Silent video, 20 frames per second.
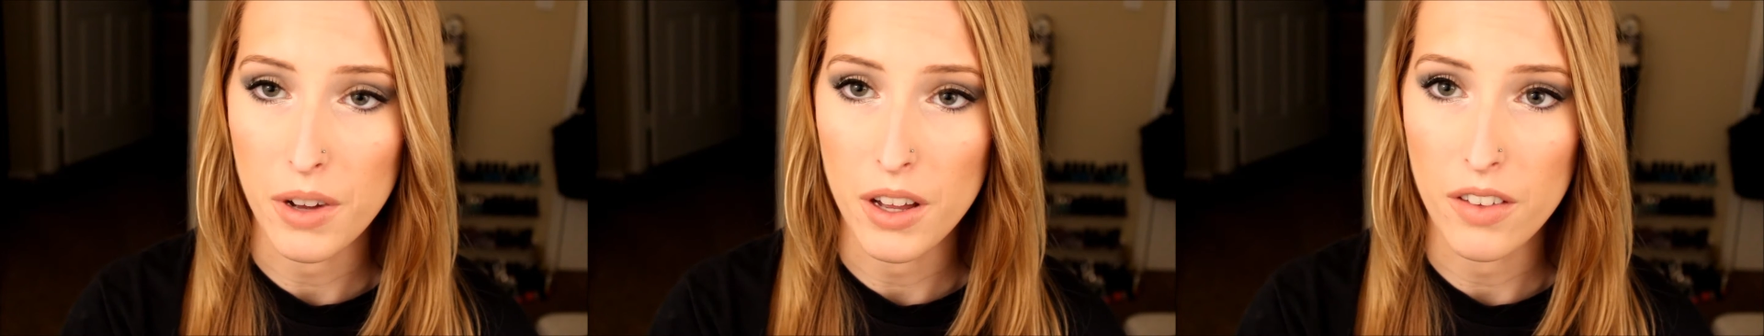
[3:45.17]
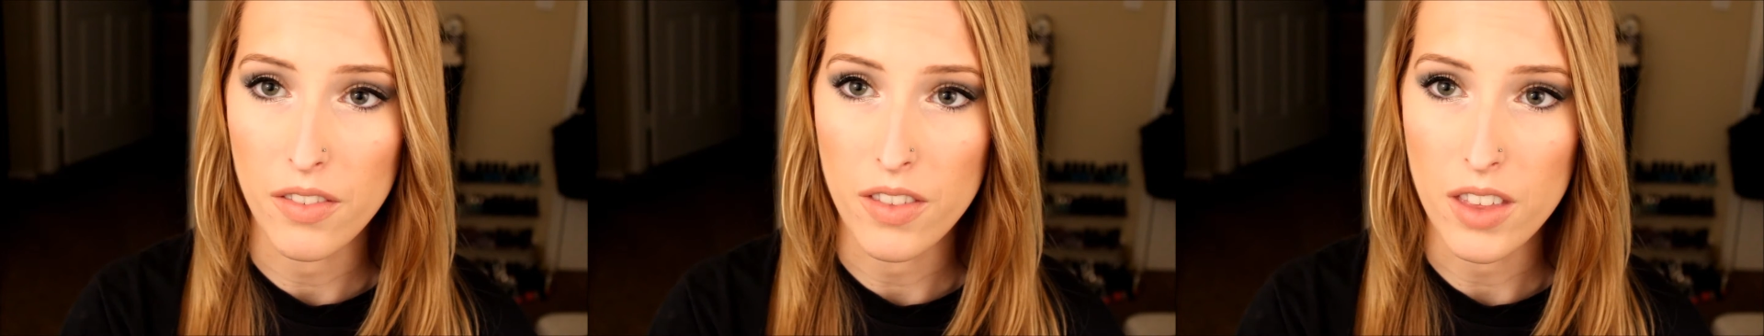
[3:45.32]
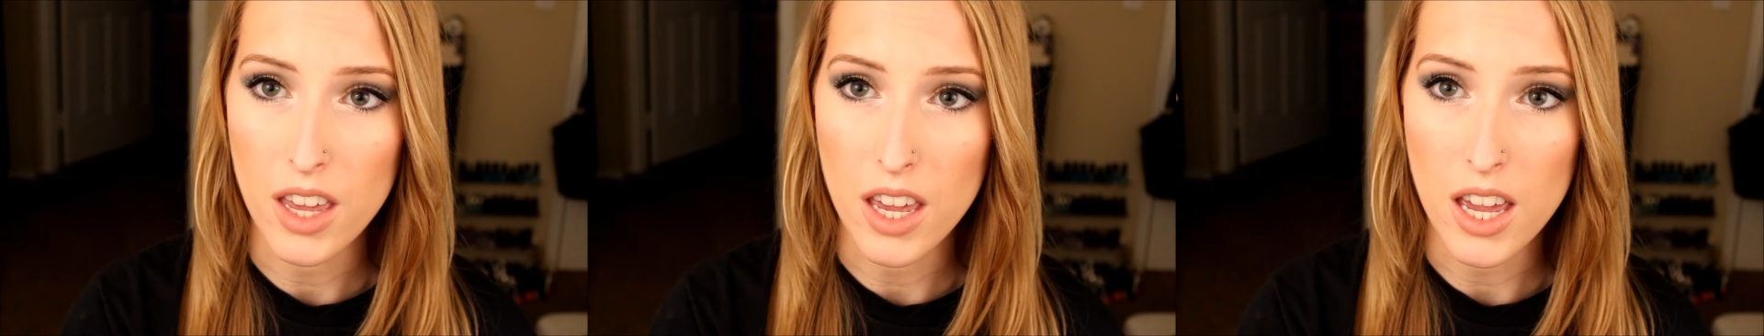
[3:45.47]

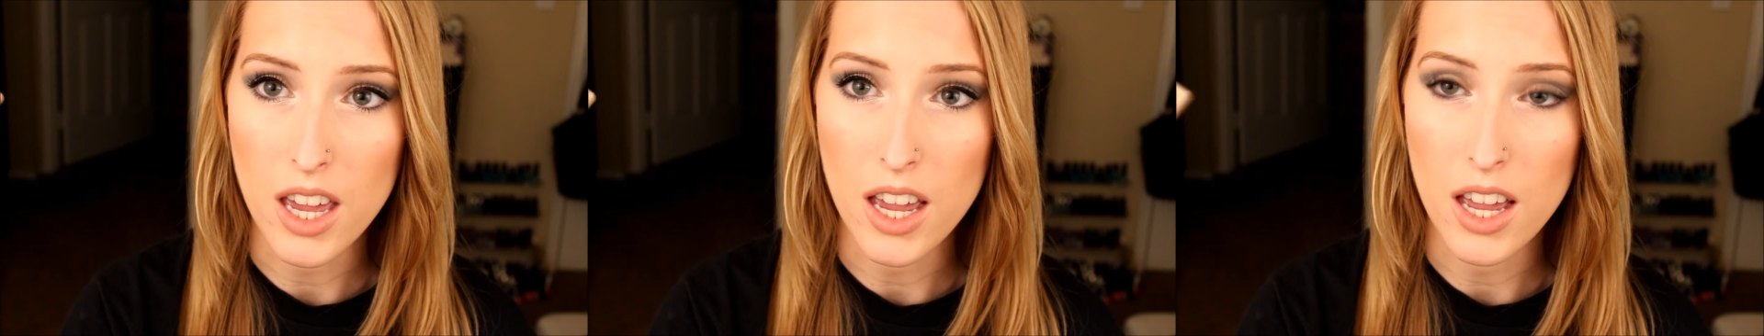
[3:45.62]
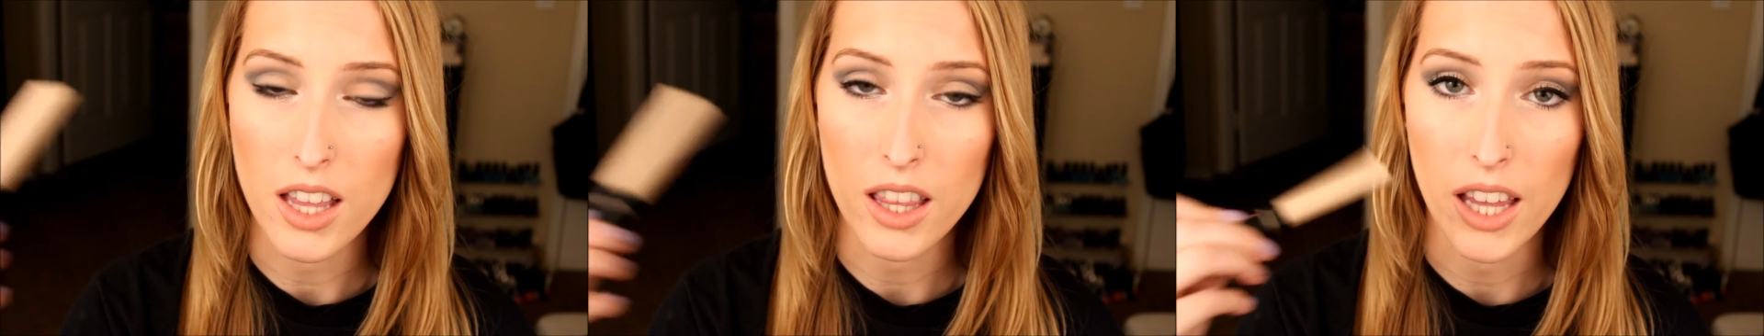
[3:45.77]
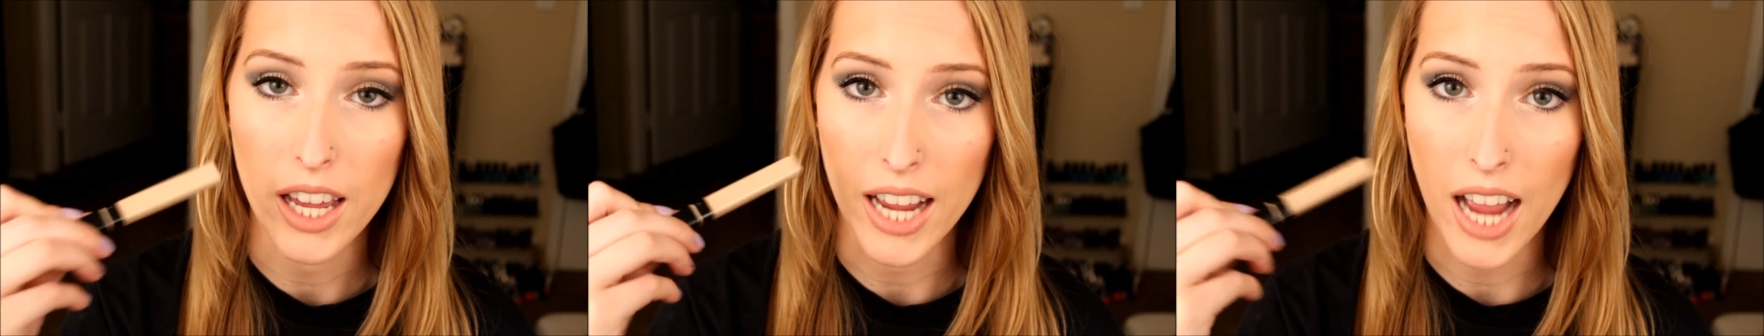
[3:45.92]
of
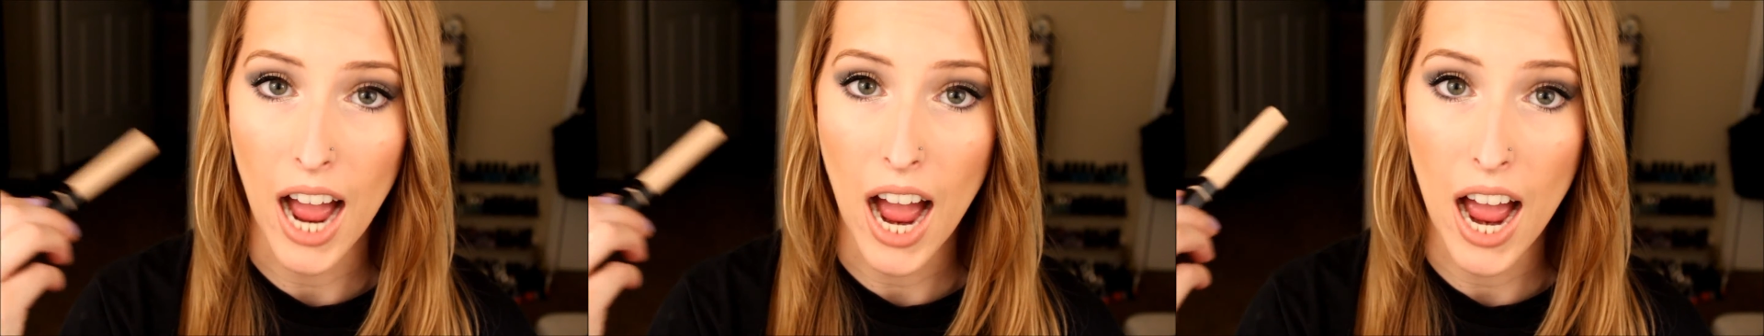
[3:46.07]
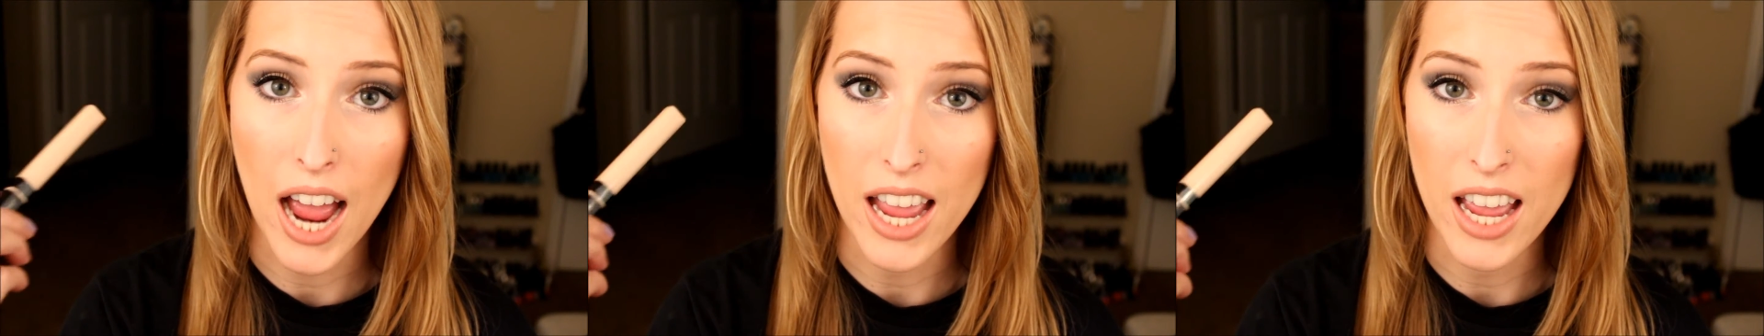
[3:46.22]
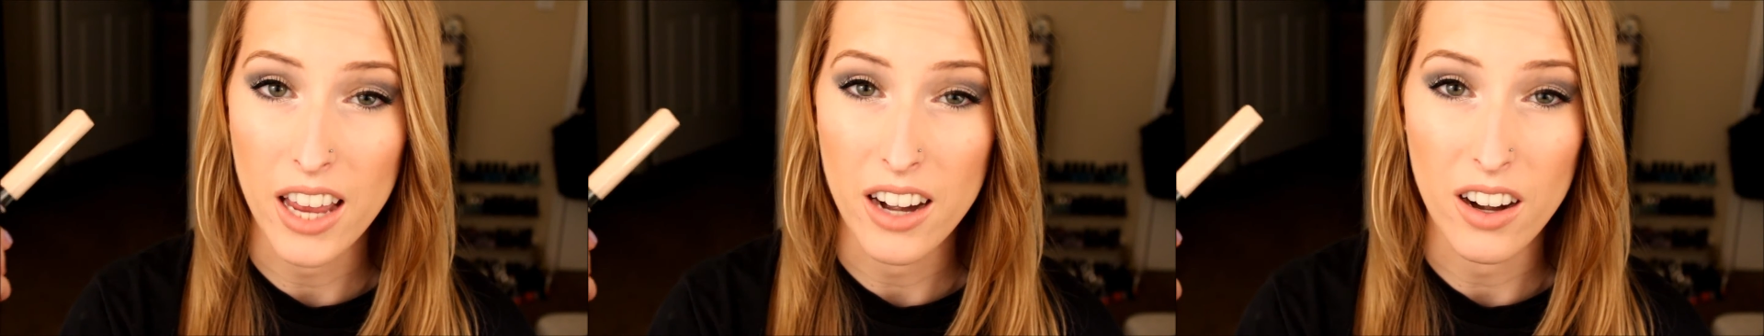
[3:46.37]
the like
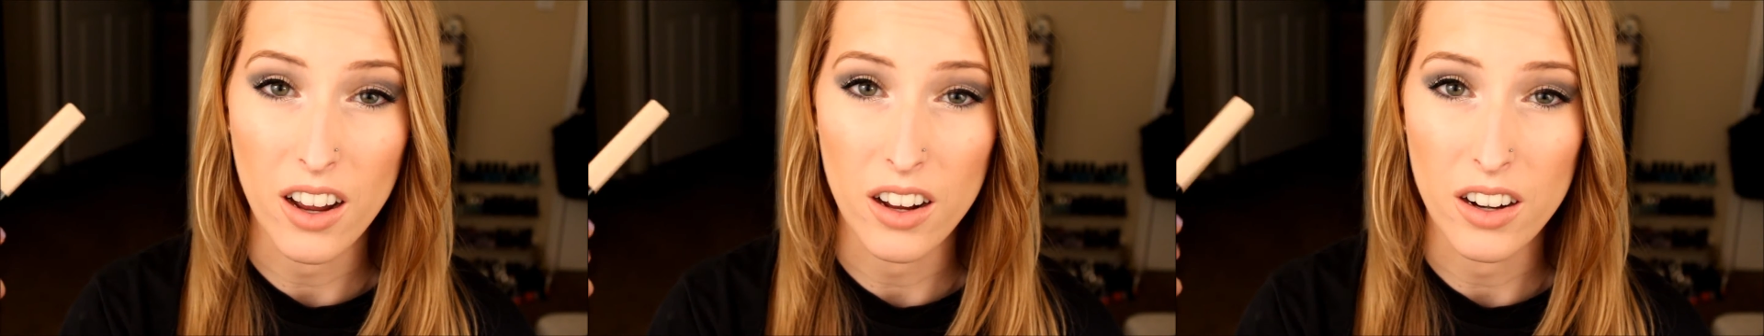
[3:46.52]
high-end